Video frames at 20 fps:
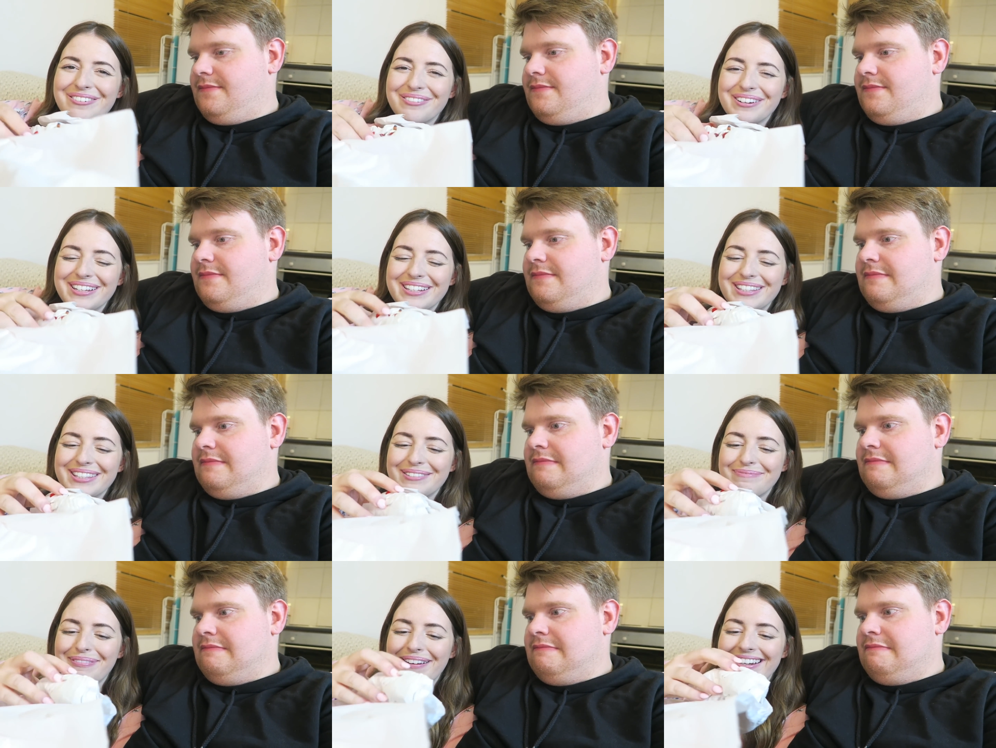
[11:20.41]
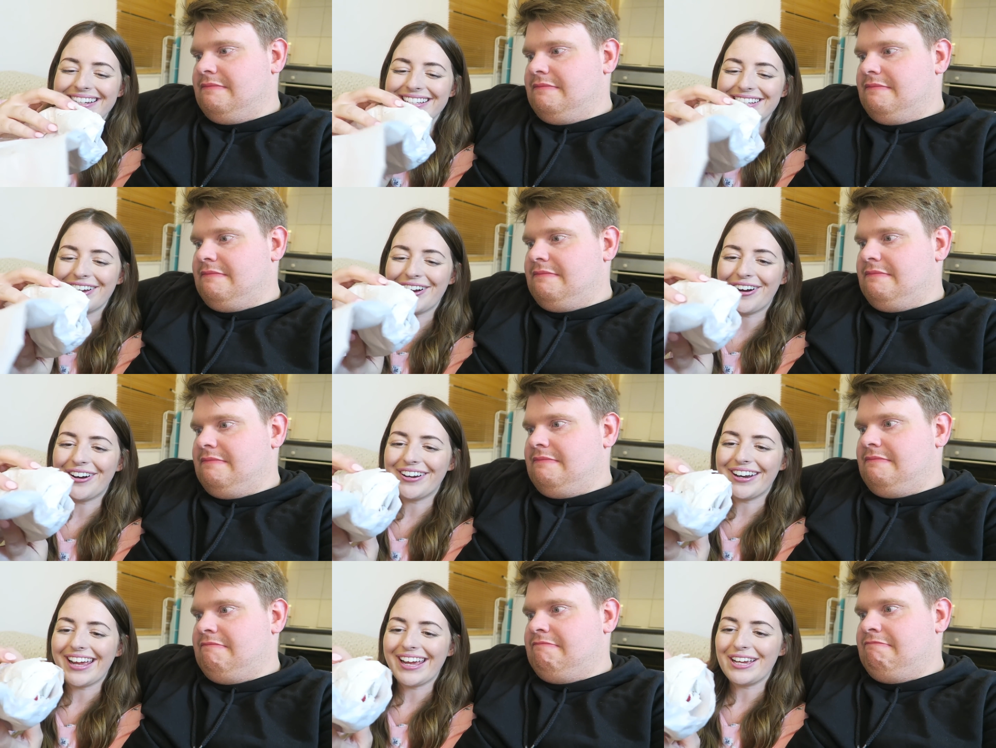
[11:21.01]
Speaker 1: We spent it
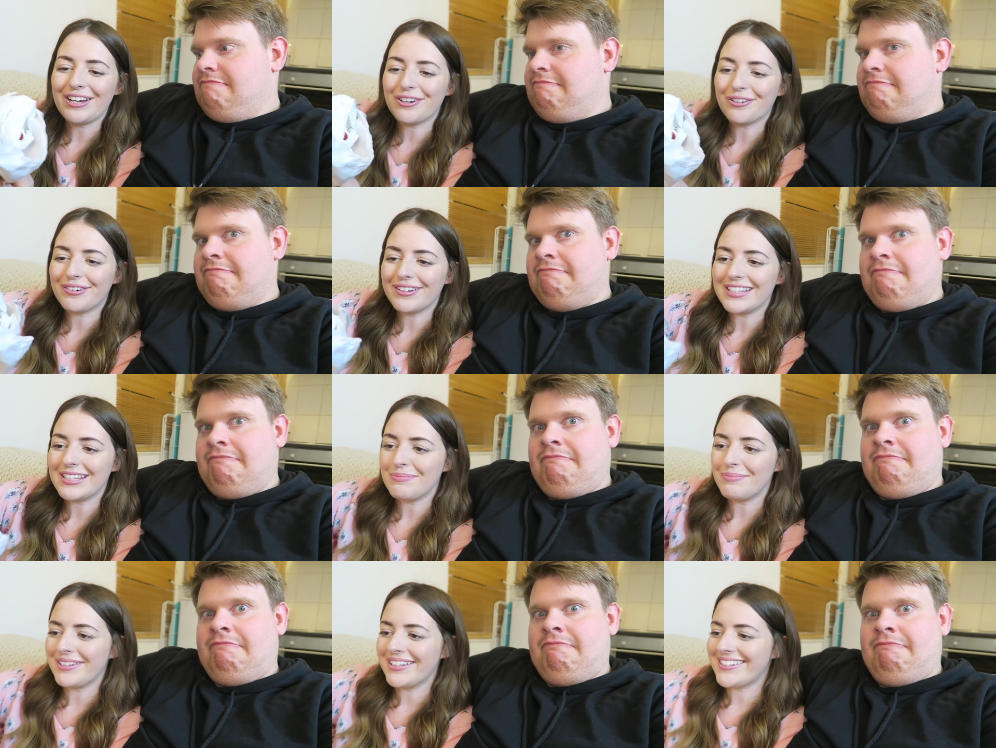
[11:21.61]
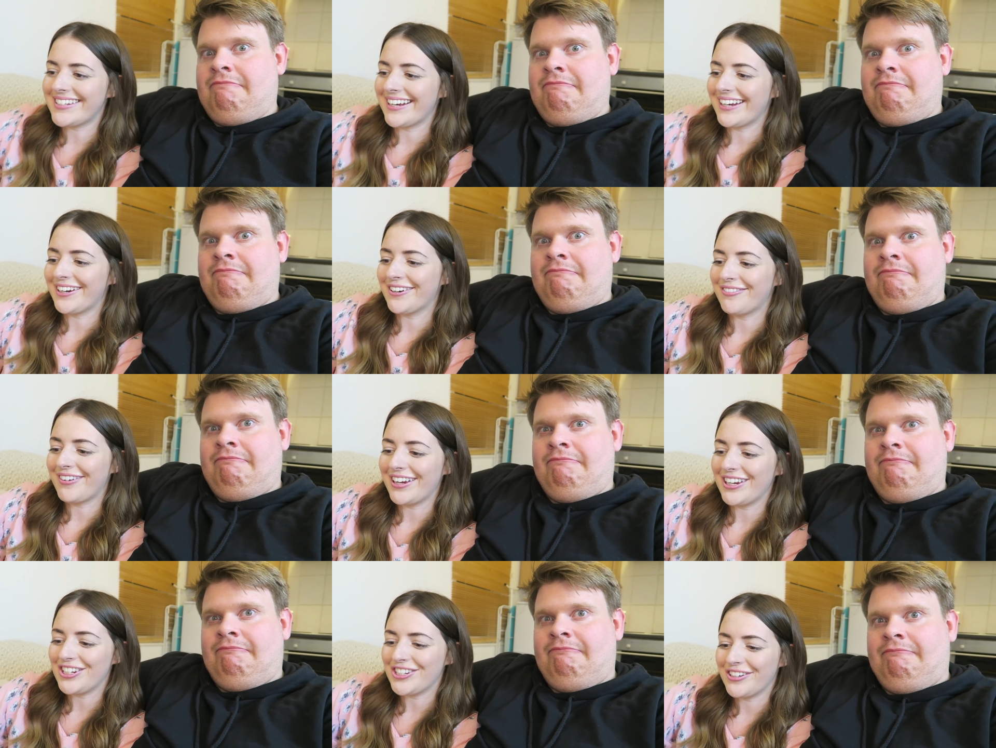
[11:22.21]
on a Christmas
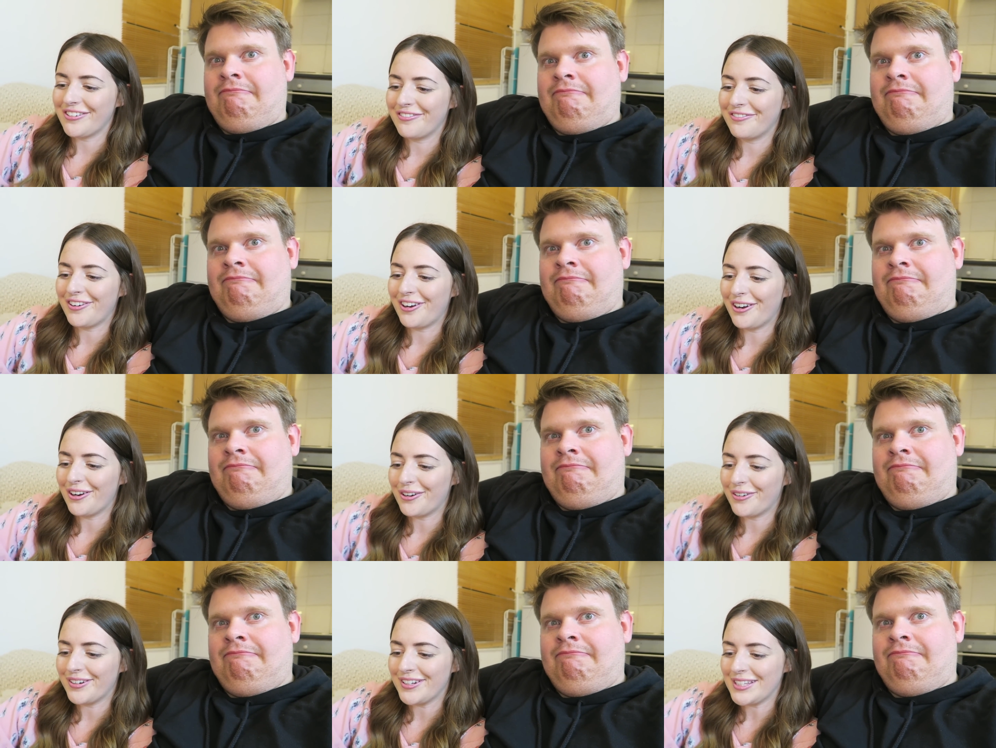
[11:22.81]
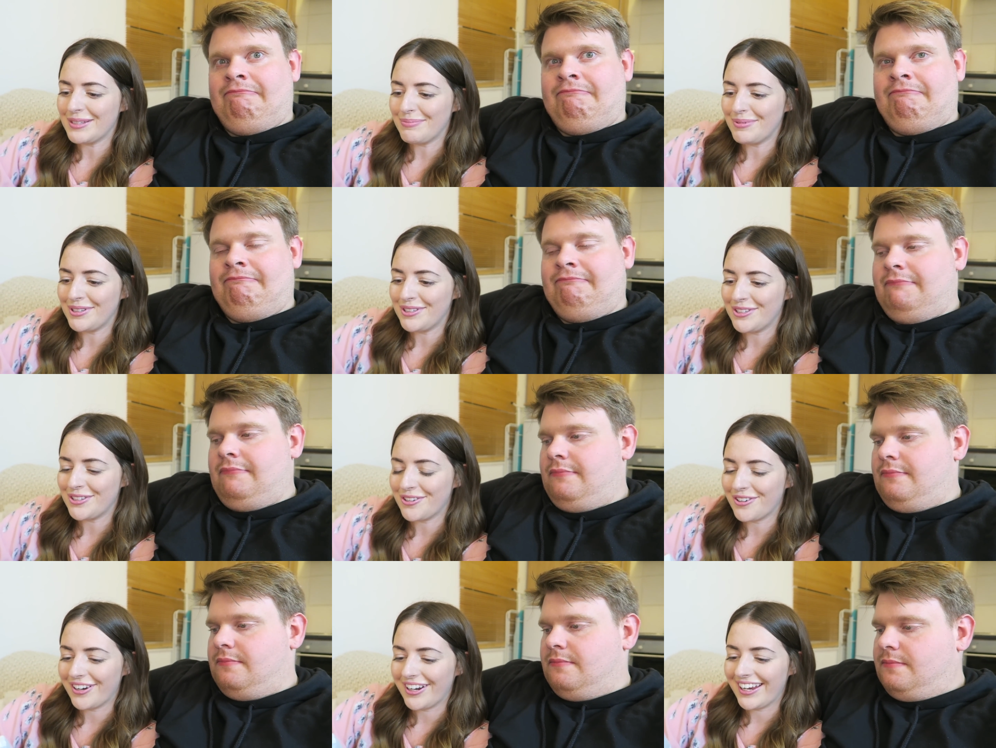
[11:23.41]
decoration for our
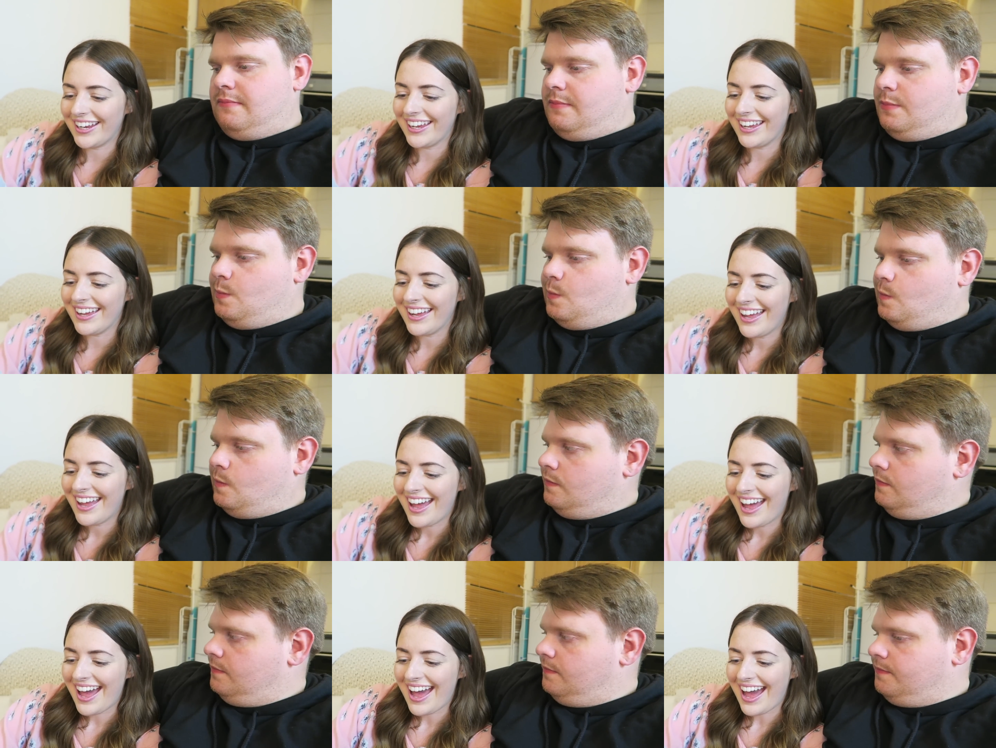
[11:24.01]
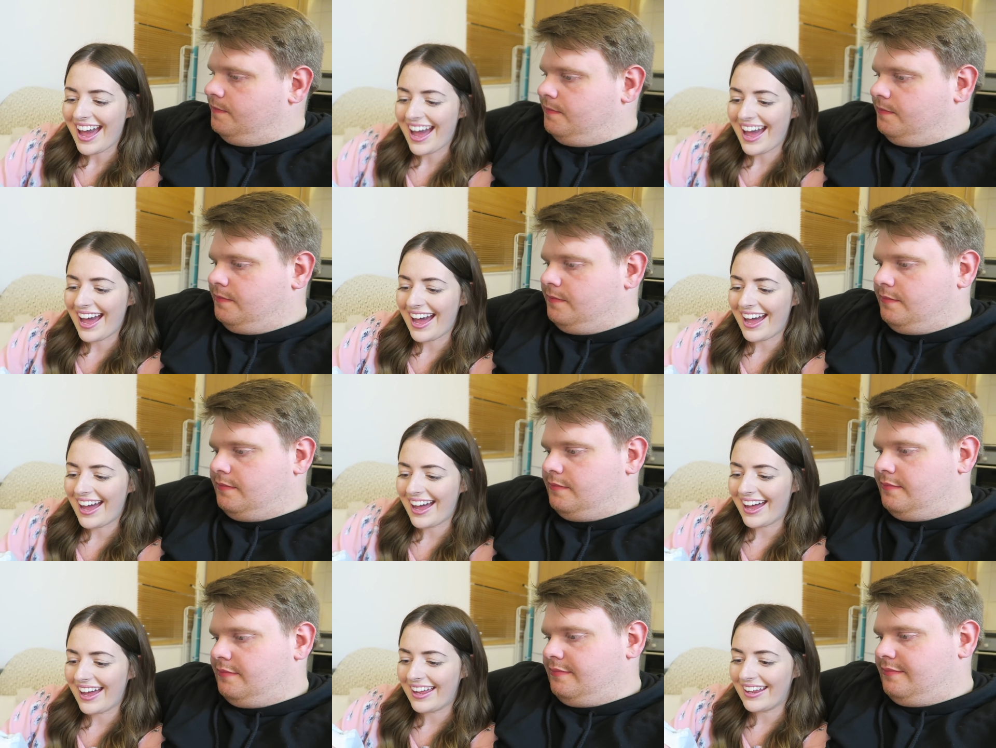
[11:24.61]
Christmas tree.
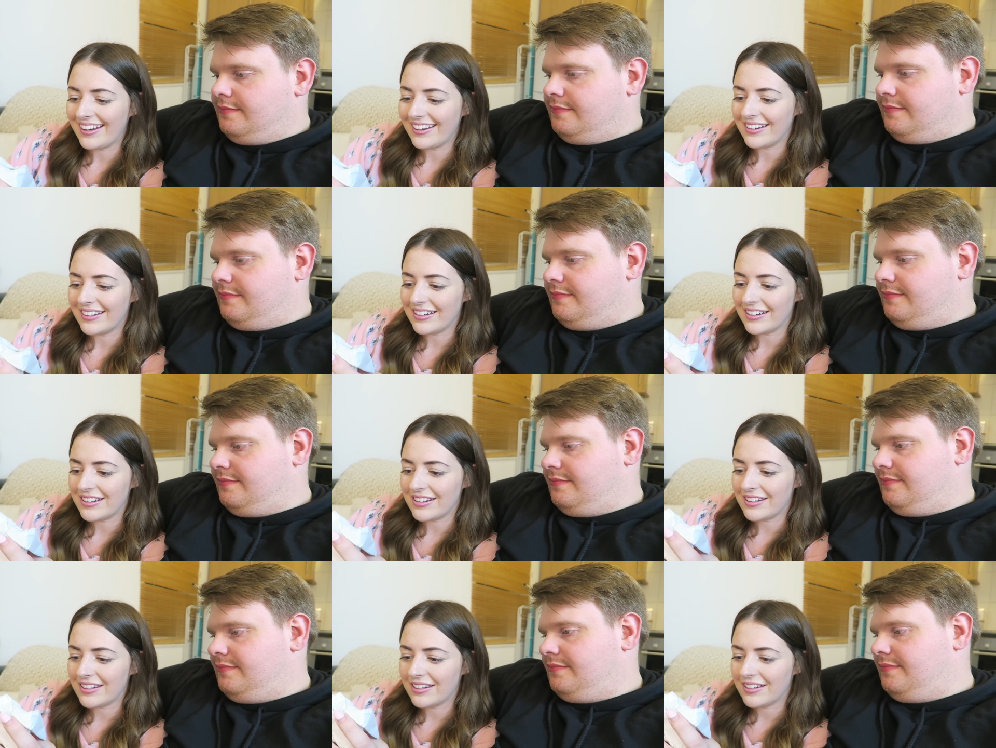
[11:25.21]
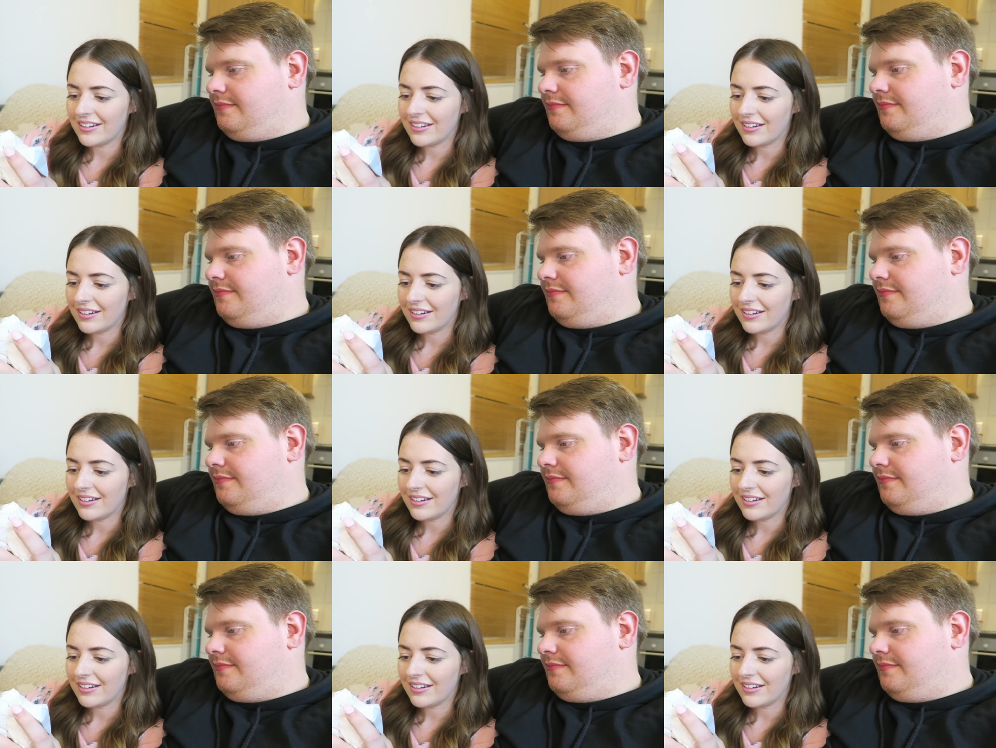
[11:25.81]
And,